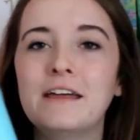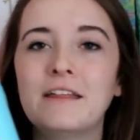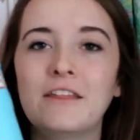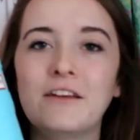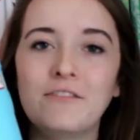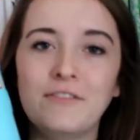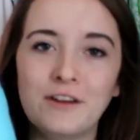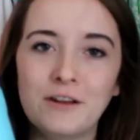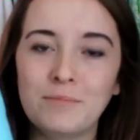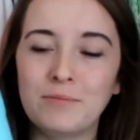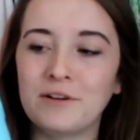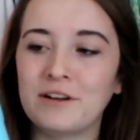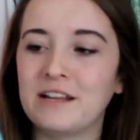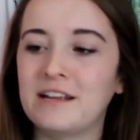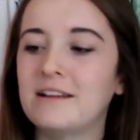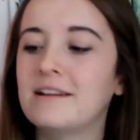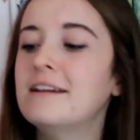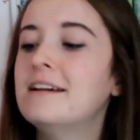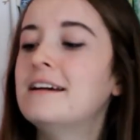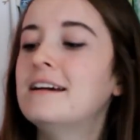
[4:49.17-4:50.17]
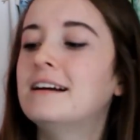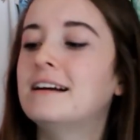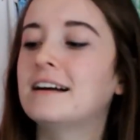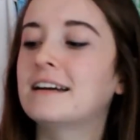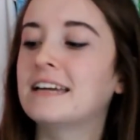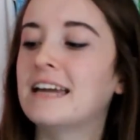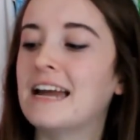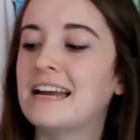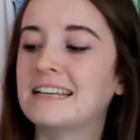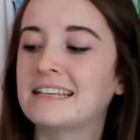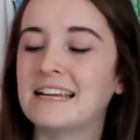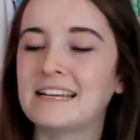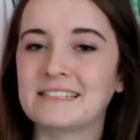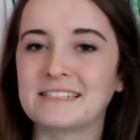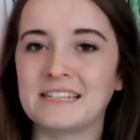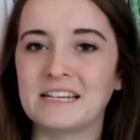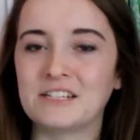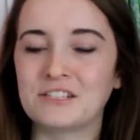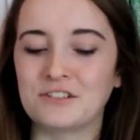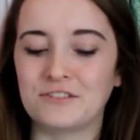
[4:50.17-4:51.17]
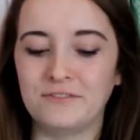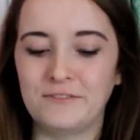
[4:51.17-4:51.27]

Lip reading: They're very pretty. Again, has a hunter